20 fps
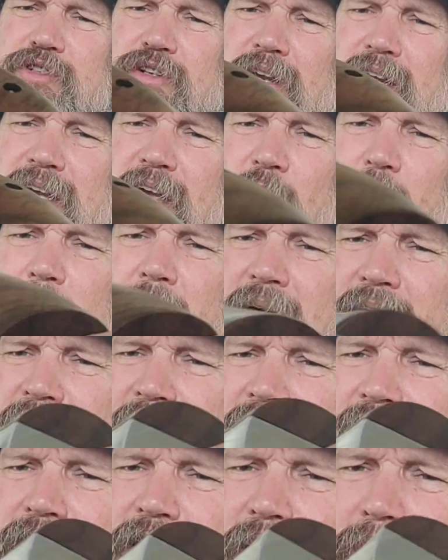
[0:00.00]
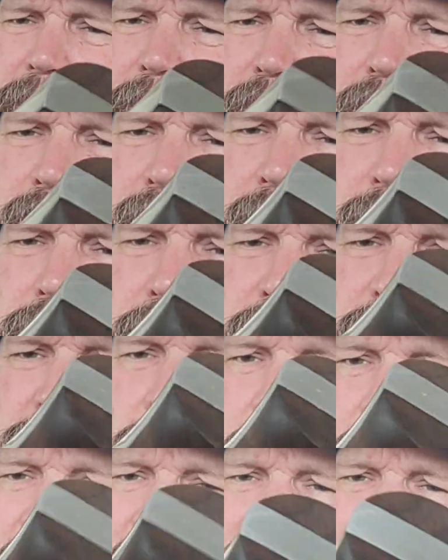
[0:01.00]
Should I go back in there and put the
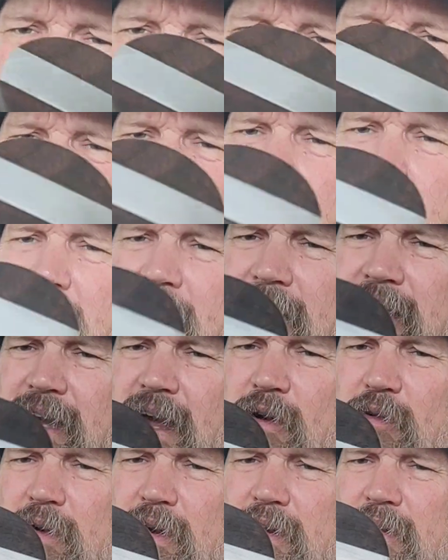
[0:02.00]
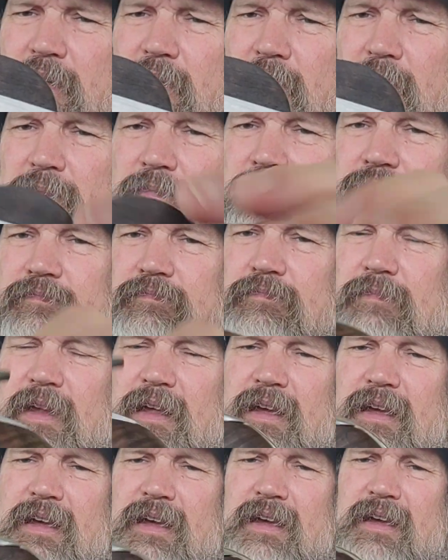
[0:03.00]
white grips back on it, or
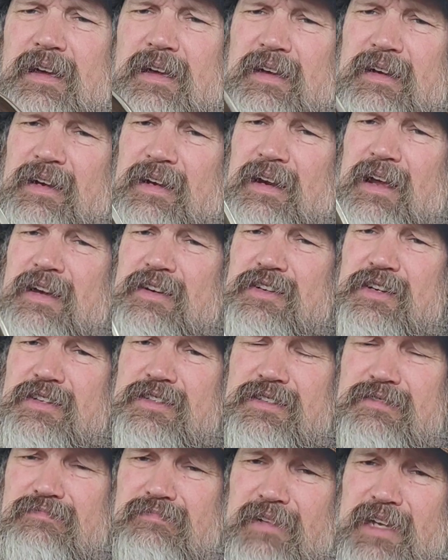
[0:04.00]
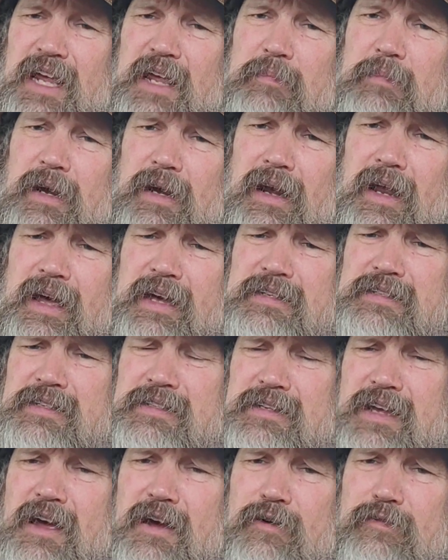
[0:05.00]
can I just keep my
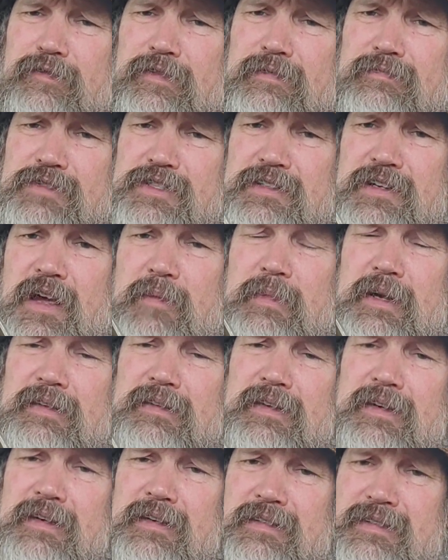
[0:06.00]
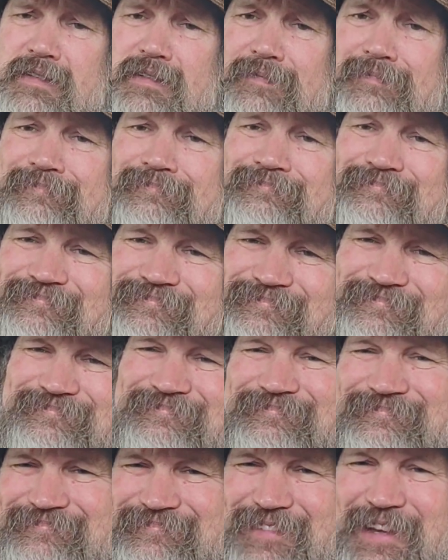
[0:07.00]
glasses off and stomach this?
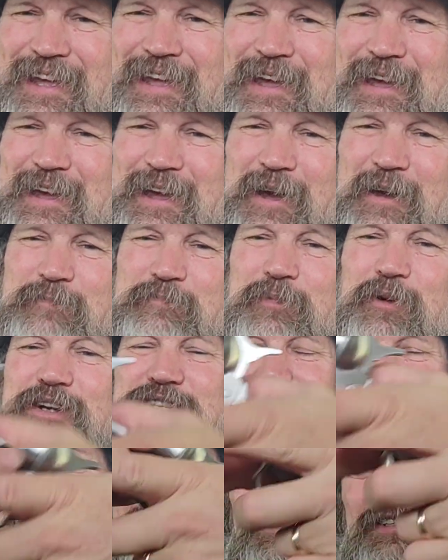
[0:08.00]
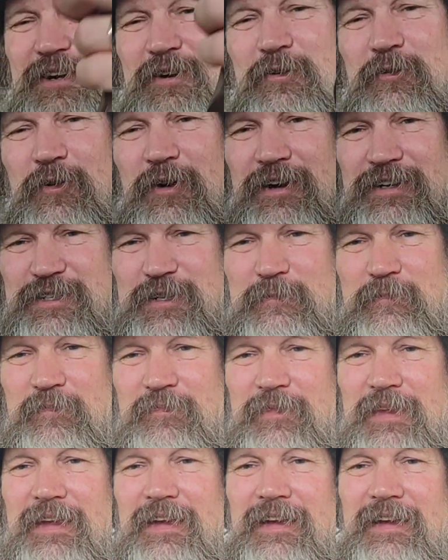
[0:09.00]
I appreciate y'all watching.
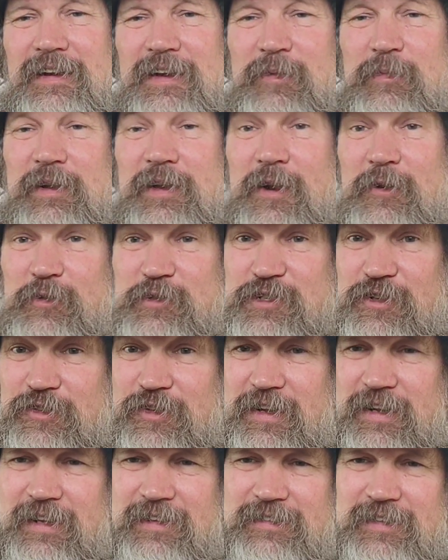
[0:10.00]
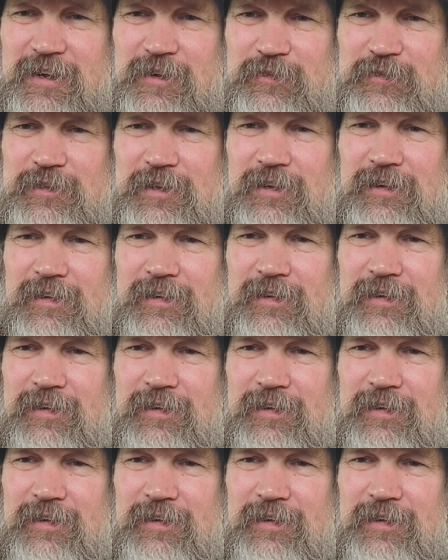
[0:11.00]
Let me know what you think. Talk to you later.